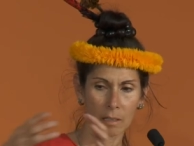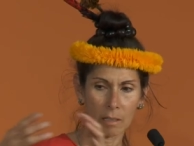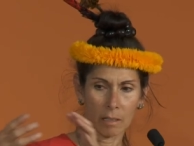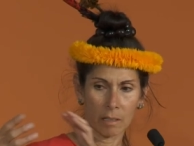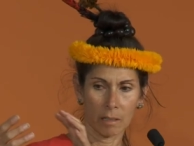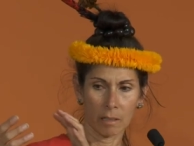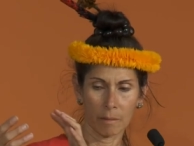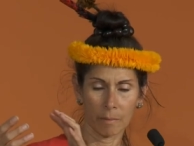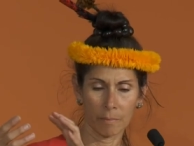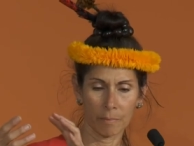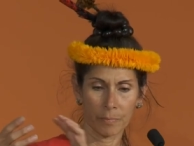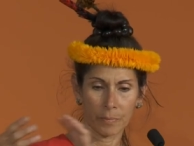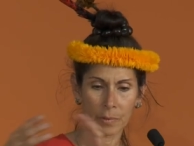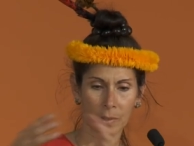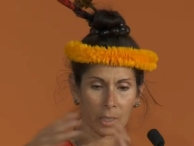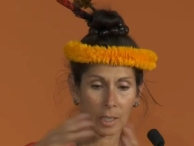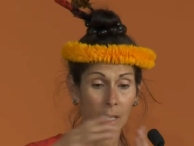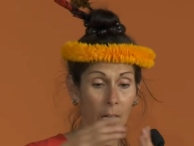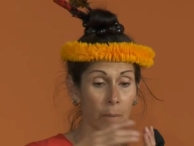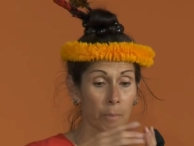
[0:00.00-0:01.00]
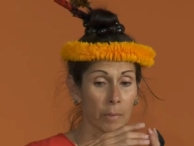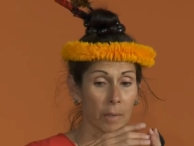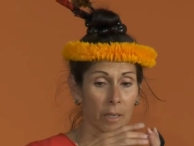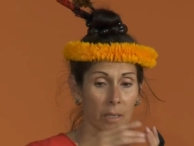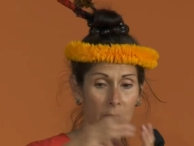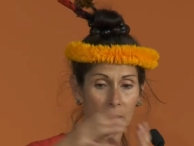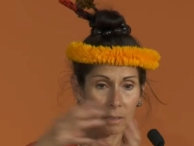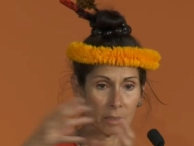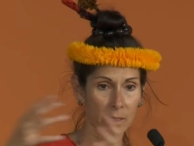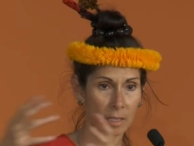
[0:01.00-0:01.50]
kapa
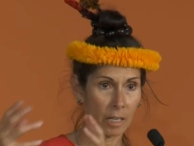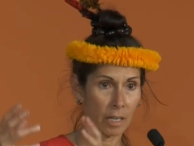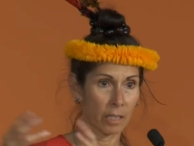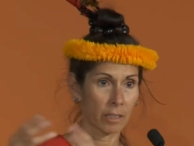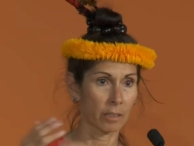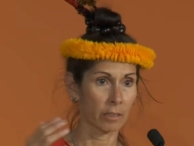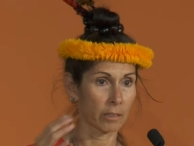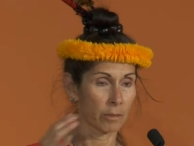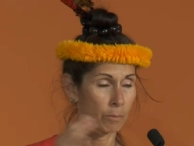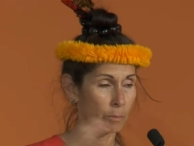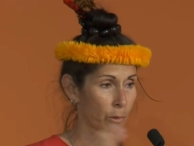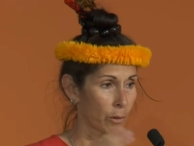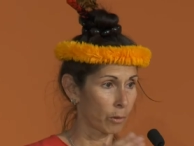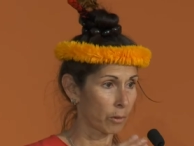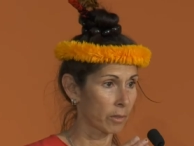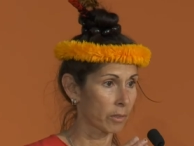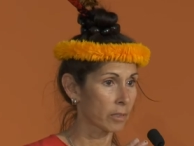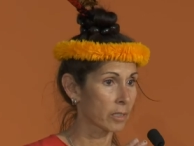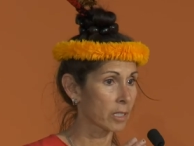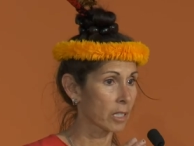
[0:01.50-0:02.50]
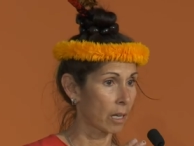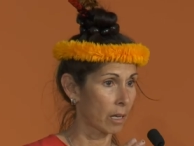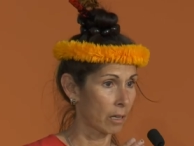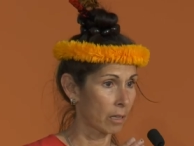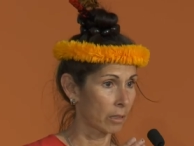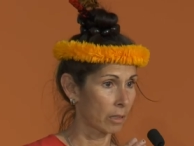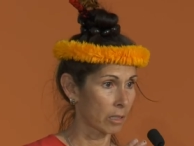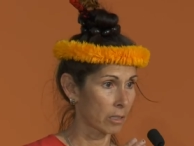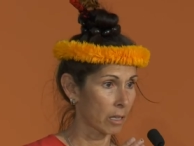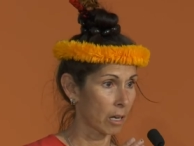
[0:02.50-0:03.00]
tied on both
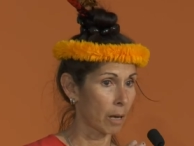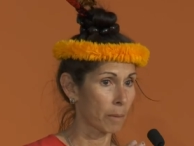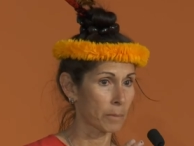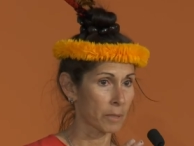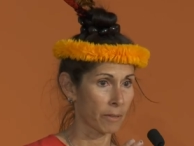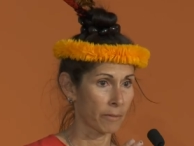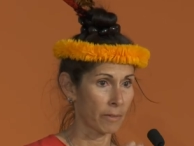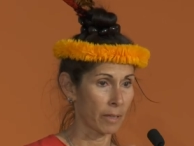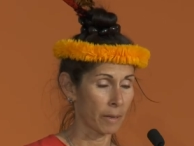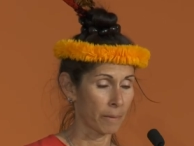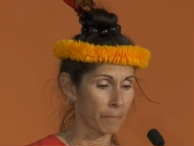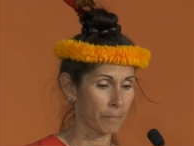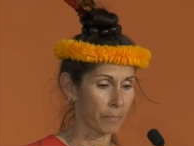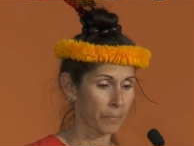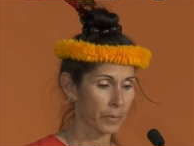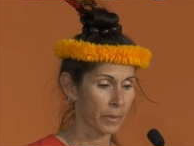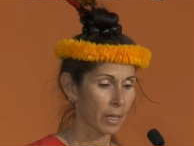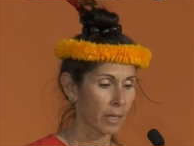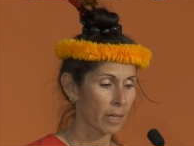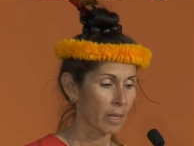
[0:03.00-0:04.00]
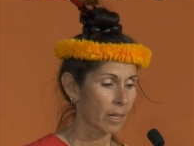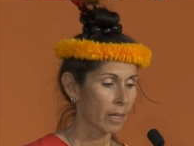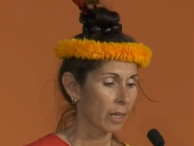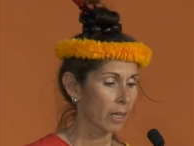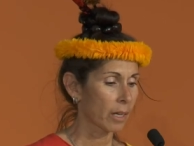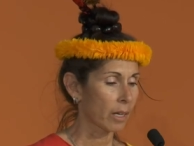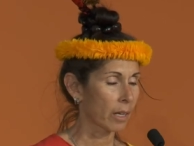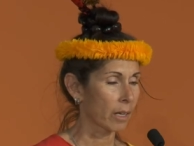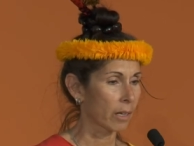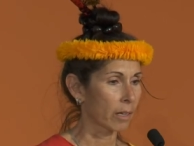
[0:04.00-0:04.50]
on the tops of them.
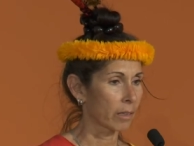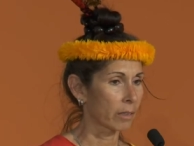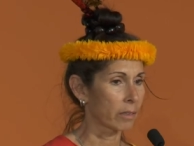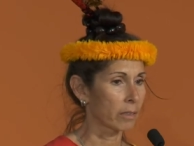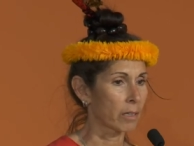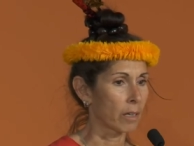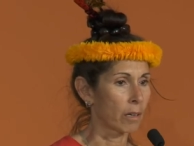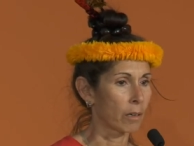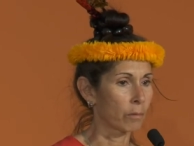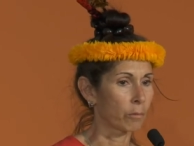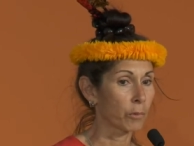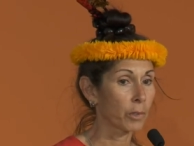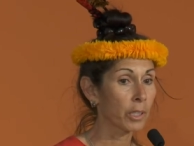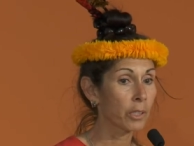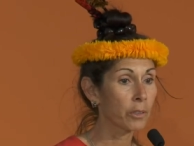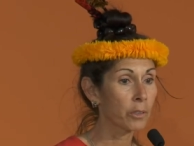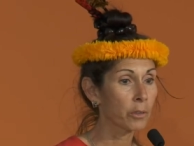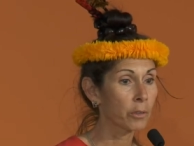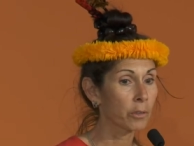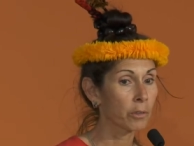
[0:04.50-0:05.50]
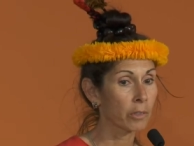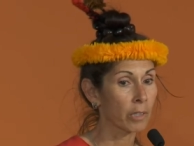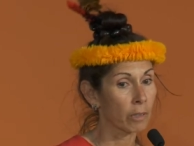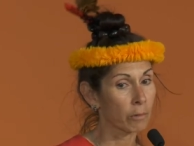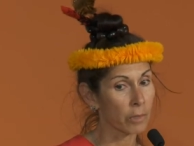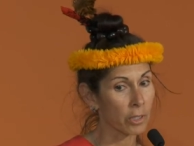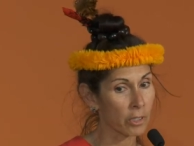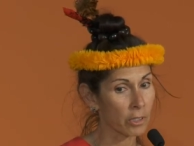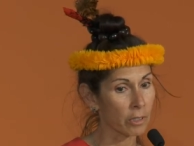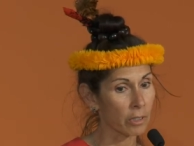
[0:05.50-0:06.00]
And we knew that
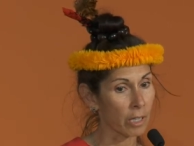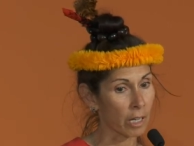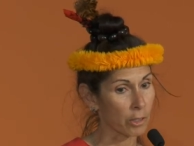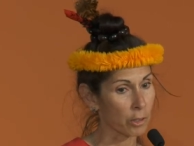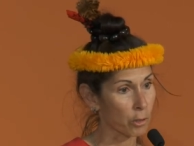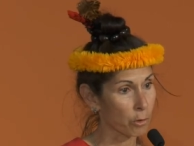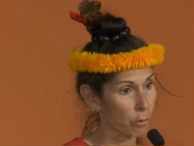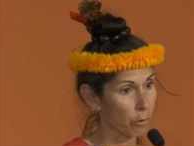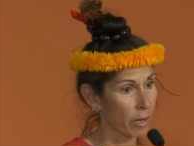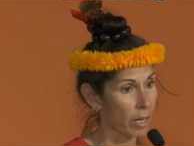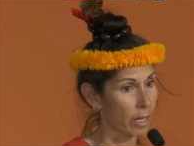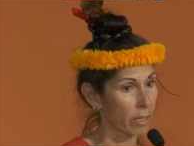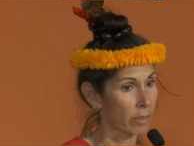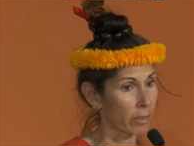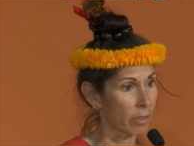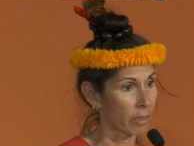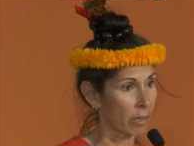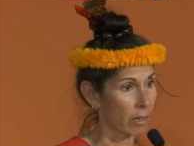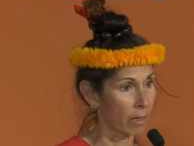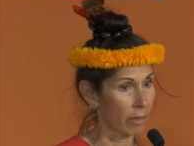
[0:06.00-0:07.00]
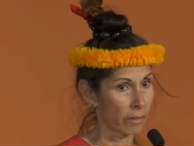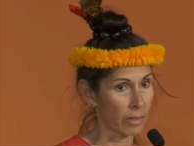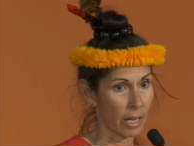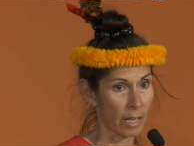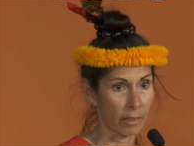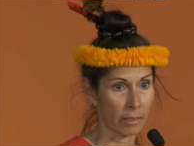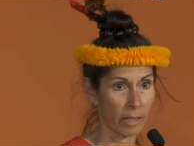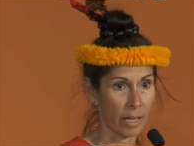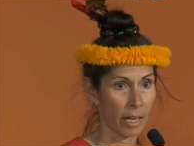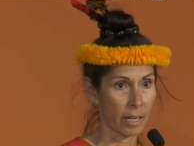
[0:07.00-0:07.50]
we should not tread on
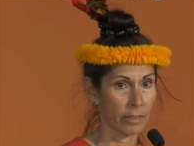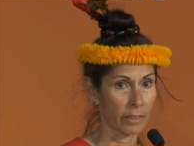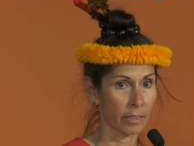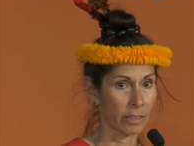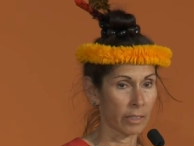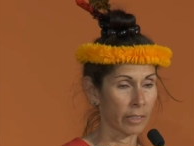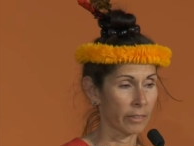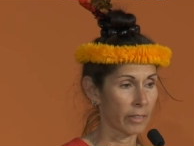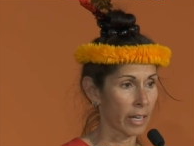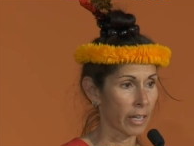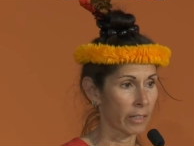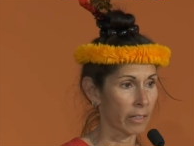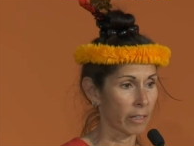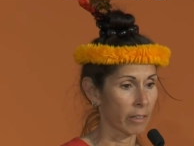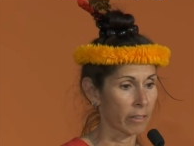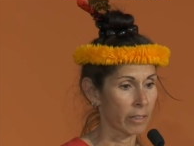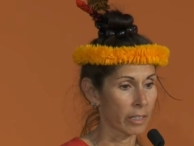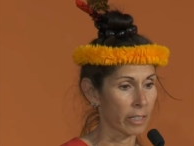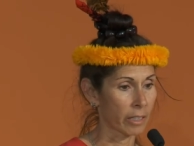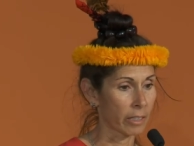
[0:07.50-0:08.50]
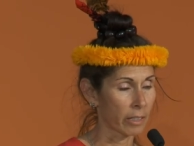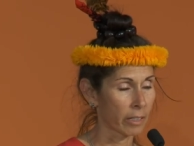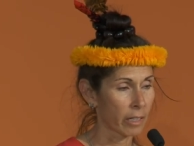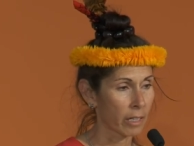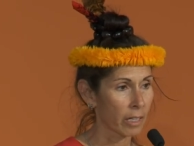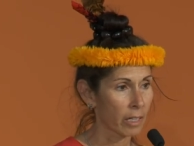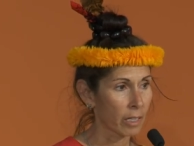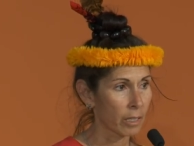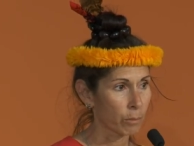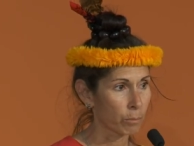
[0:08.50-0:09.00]
that land and in that area.
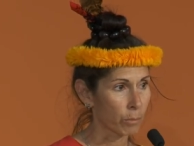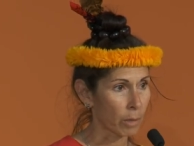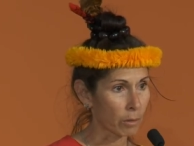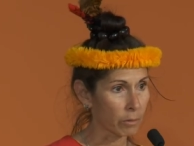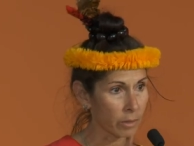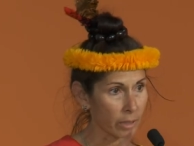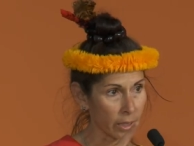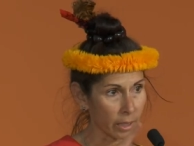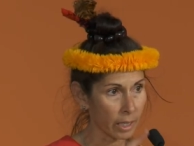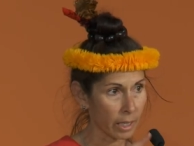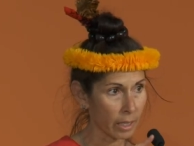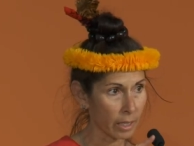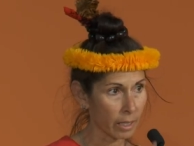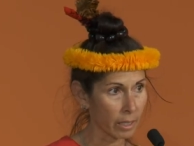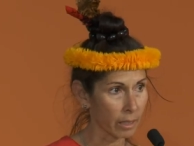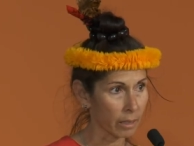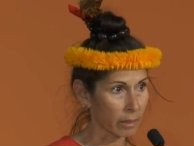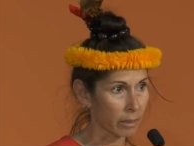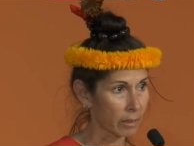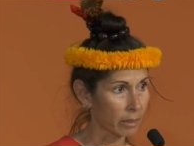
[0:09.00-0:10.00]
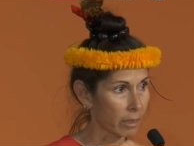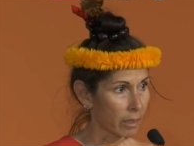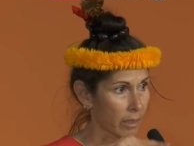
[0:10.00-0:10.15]
Mauna Kea